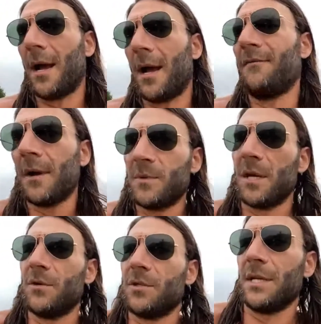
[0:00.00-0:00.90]
I've come to
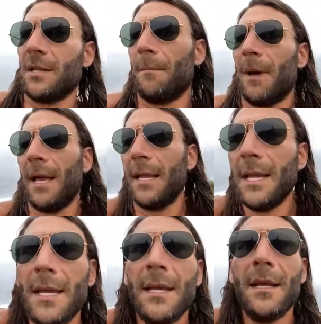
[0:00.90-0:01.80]
understand that my
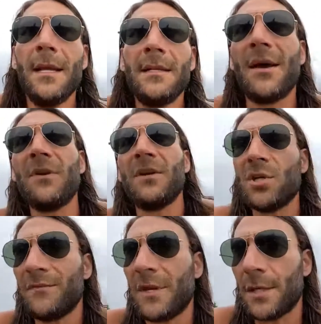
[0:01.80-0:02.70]

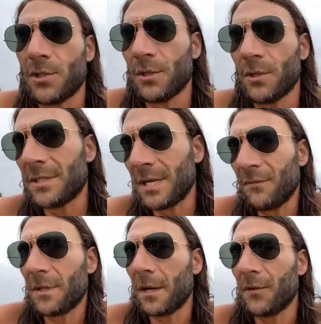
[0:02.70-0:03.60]
definition of danger is
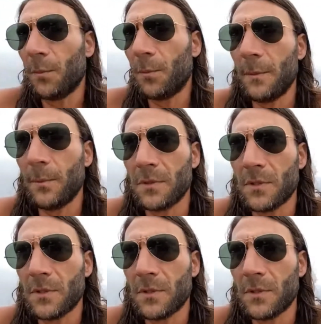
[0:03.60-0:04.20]
different than other people's.